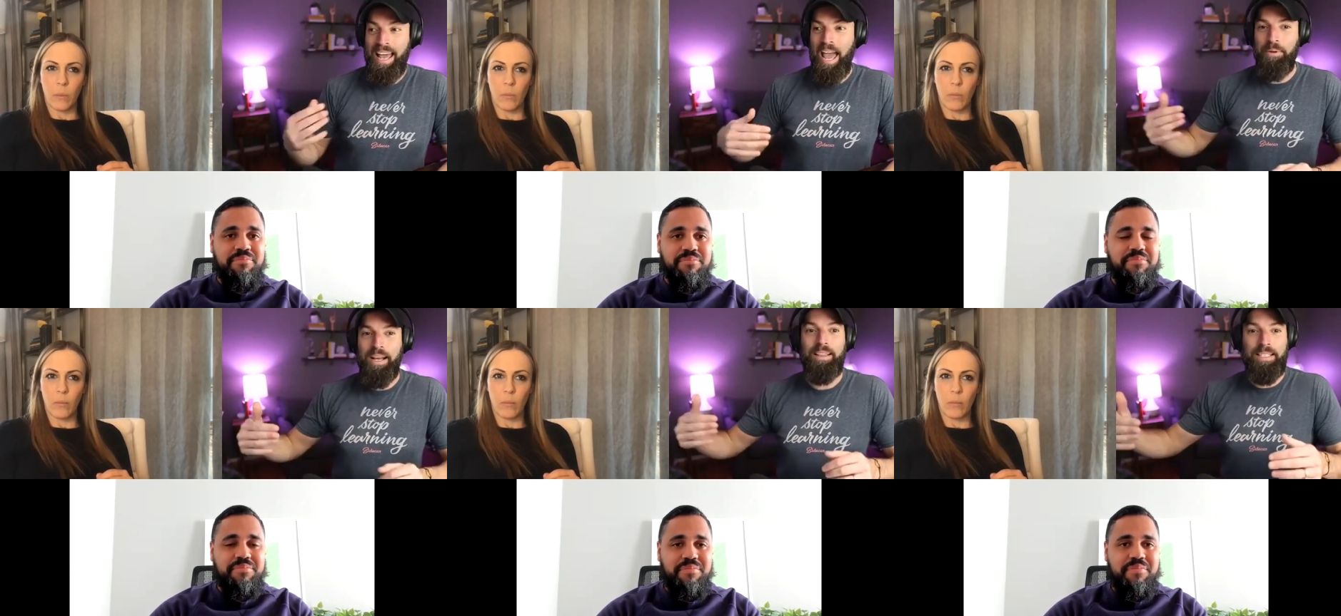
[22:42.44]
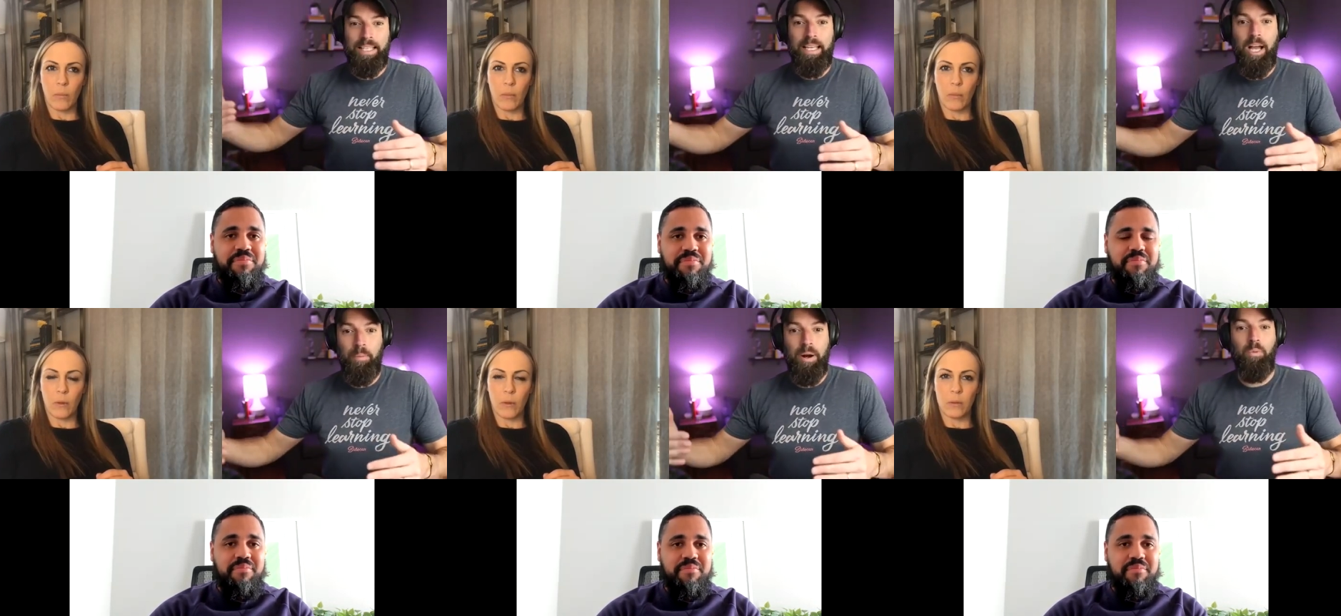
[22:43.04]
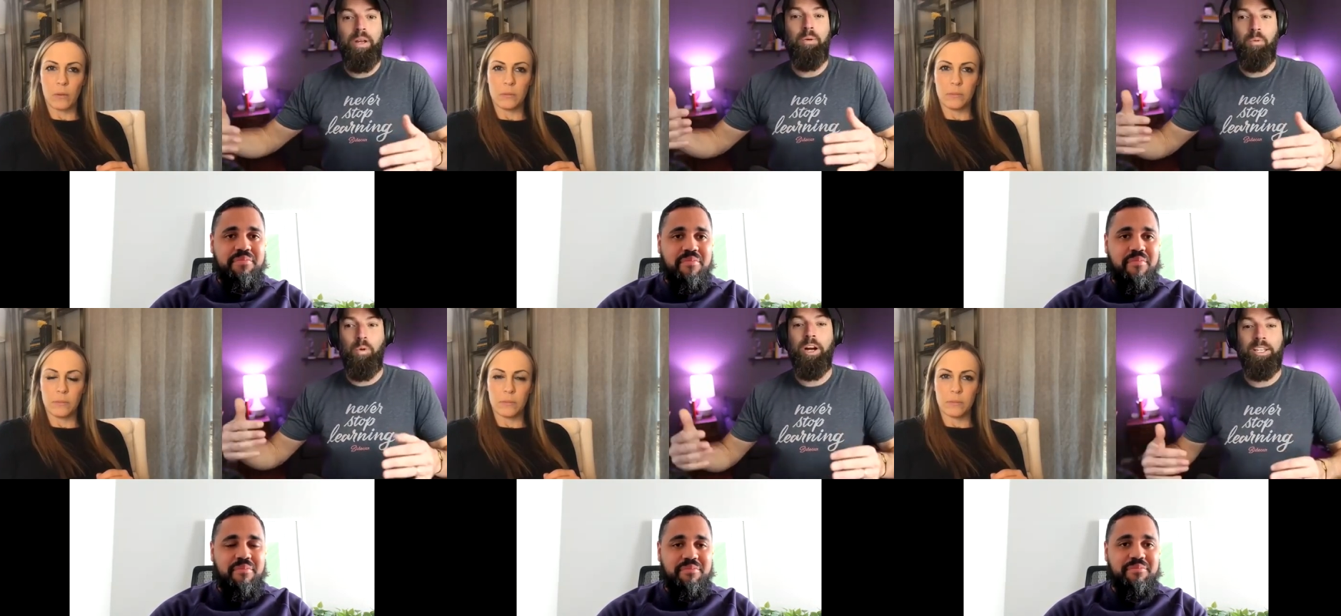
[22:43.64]
Speaker 1: hey we got this thing coming up
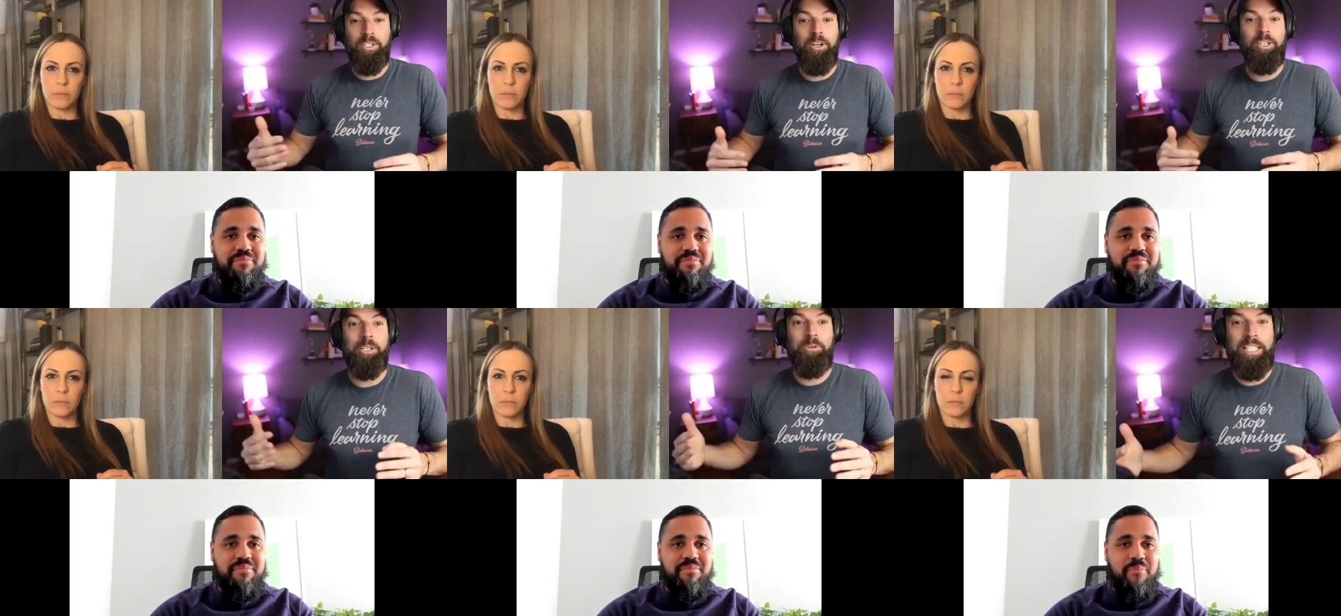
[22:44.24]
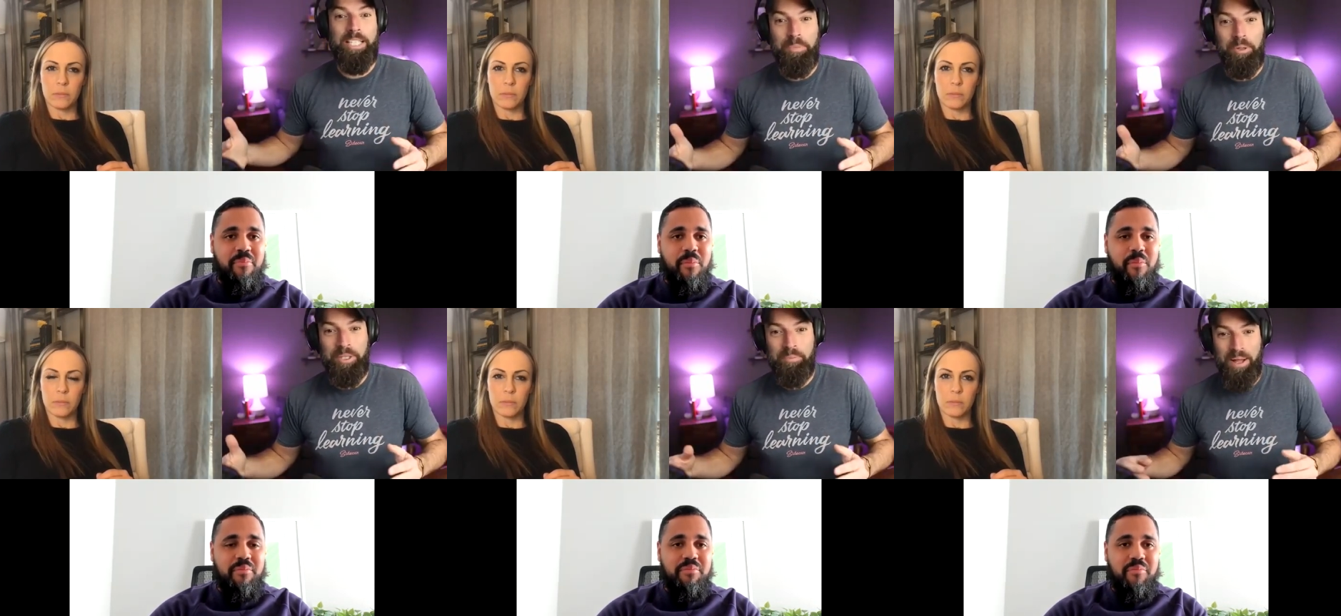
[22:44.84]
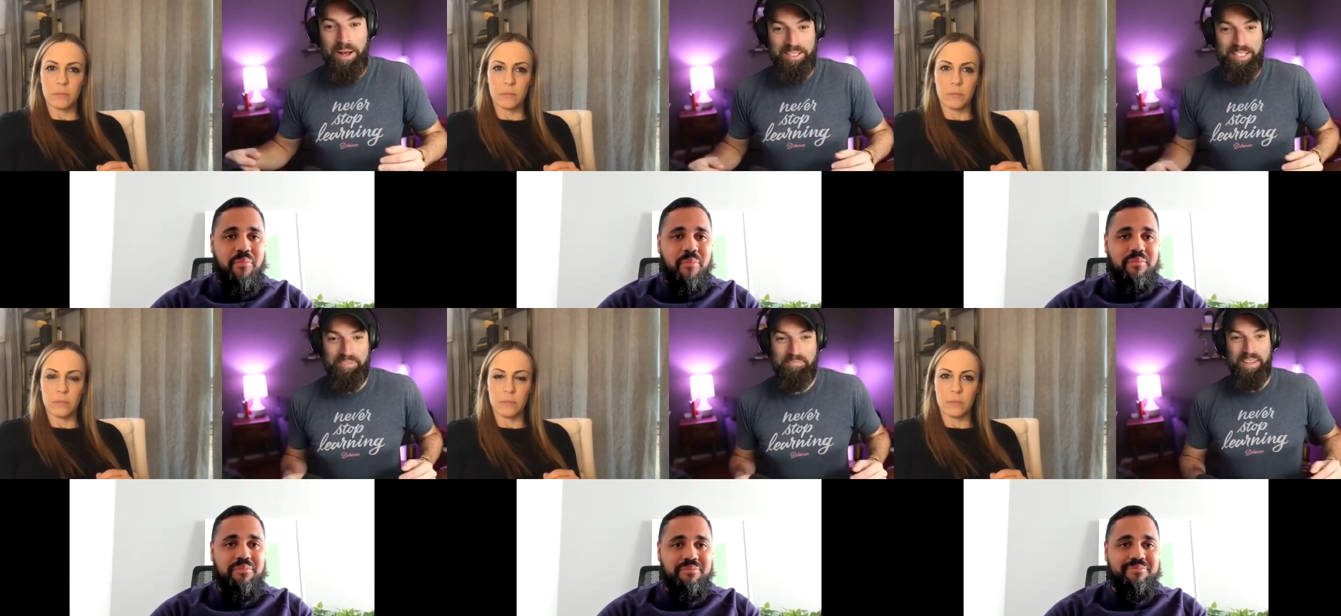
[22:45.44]
we we're going to start to use these building
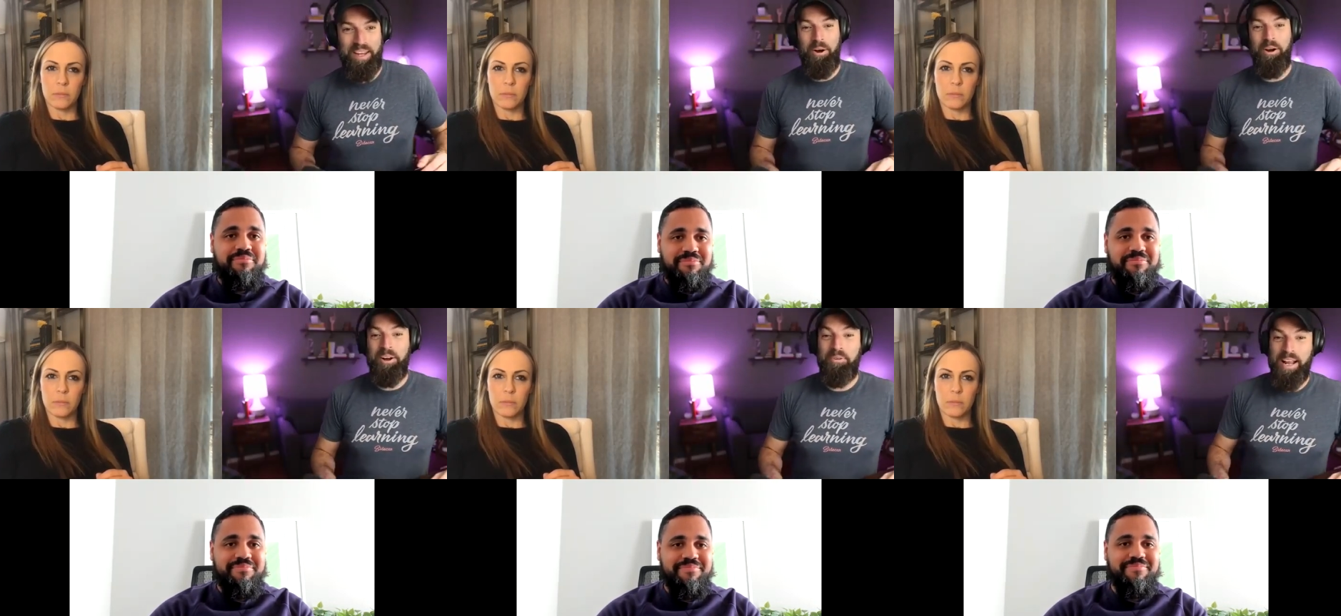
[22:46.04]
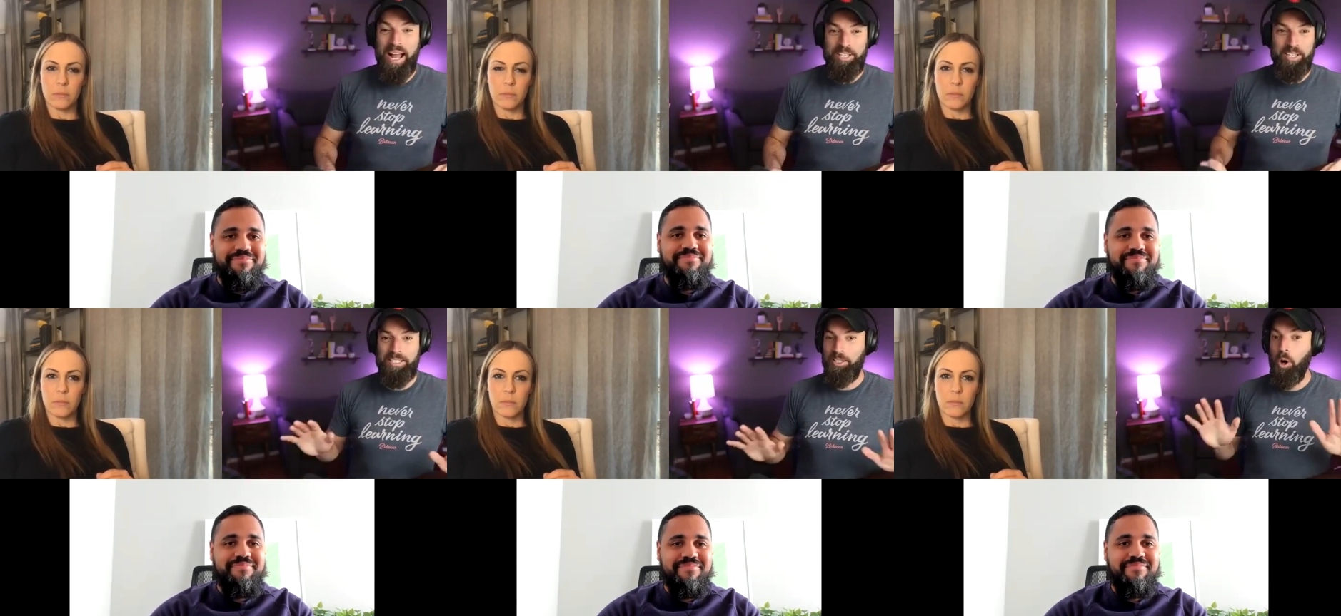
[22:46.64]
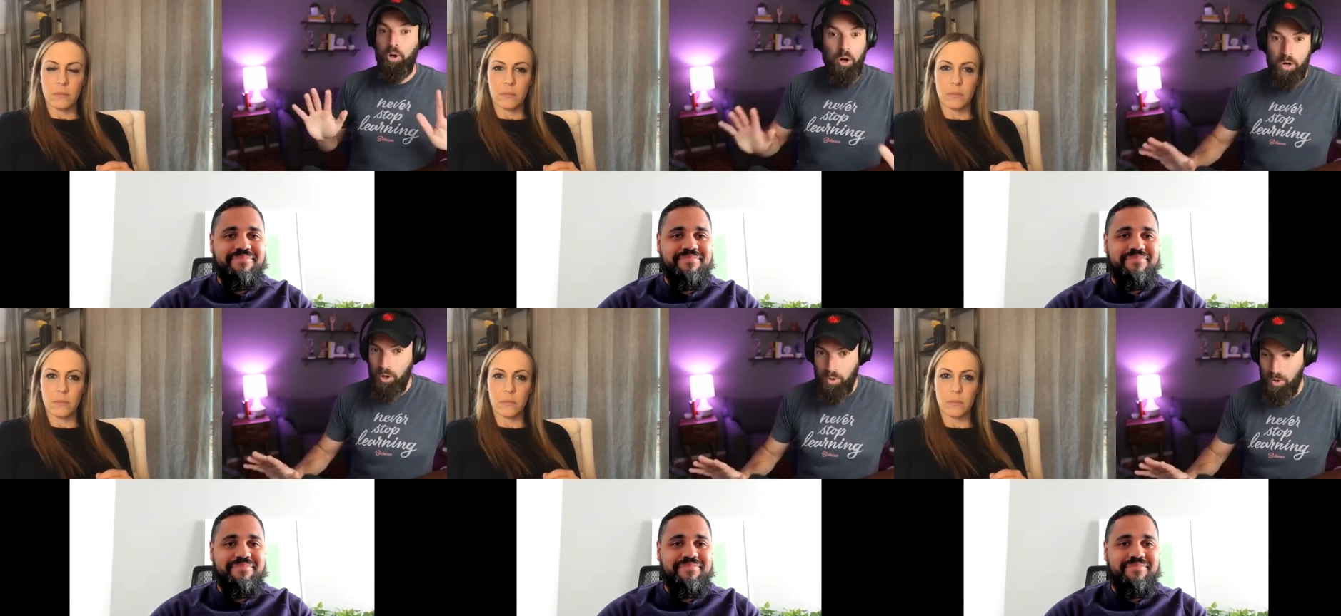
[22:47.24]
blocks and our gut reaction is no
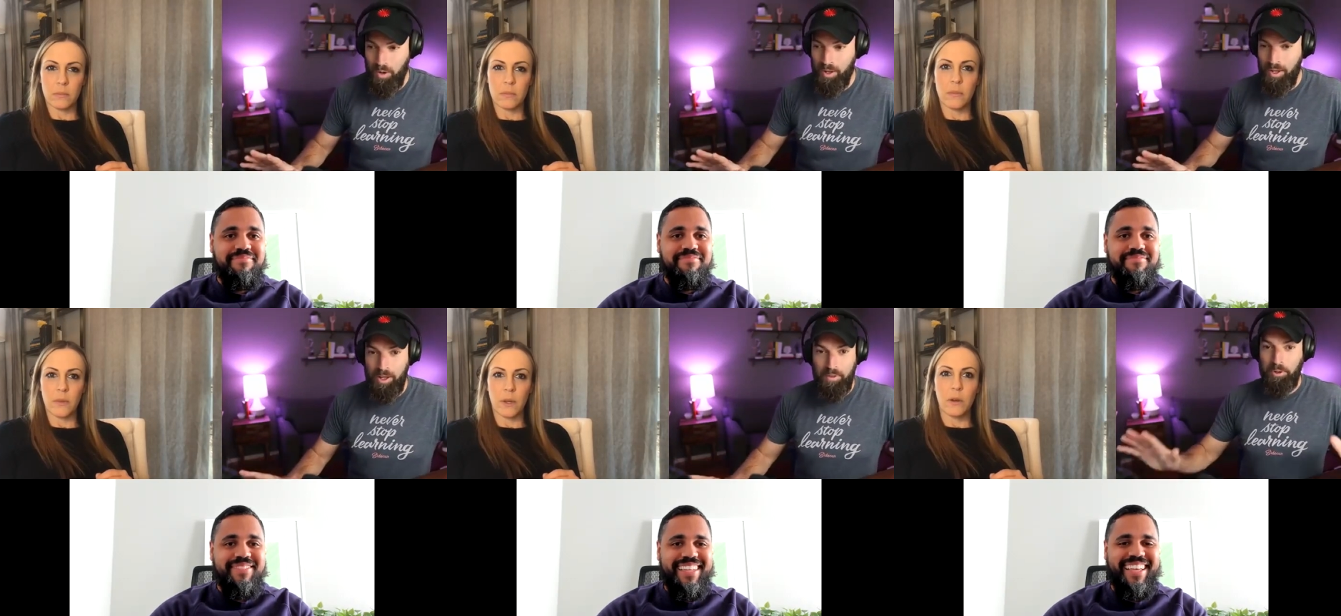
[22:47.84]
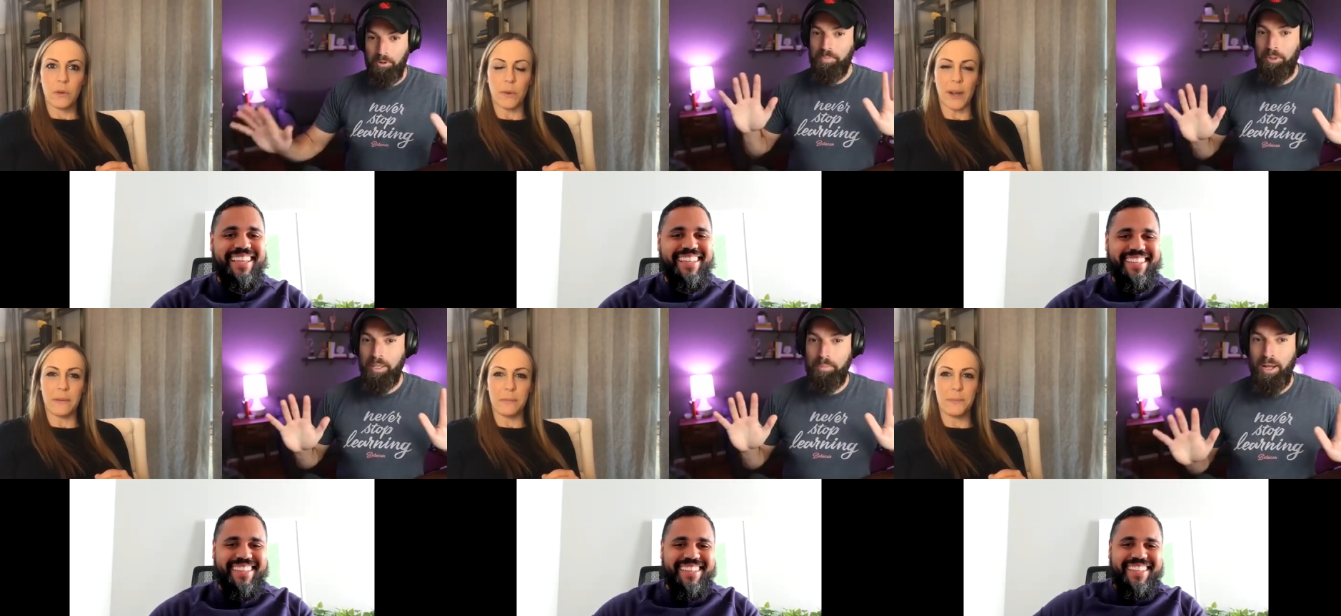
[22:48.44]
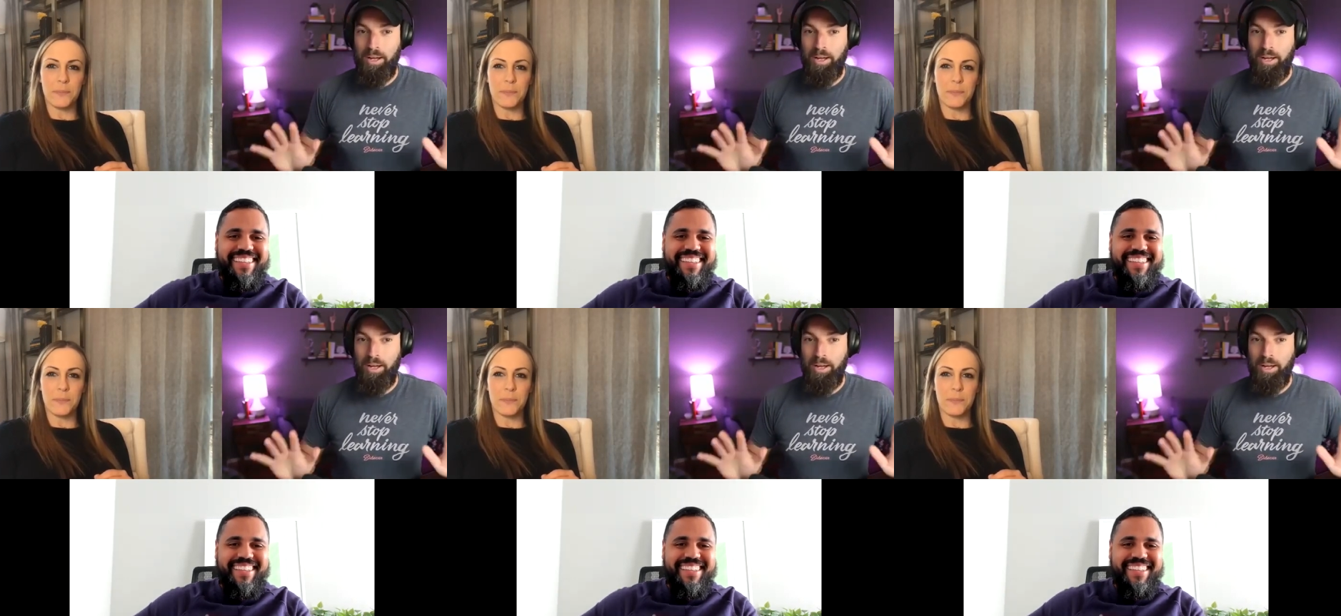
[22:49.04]
no no those building right.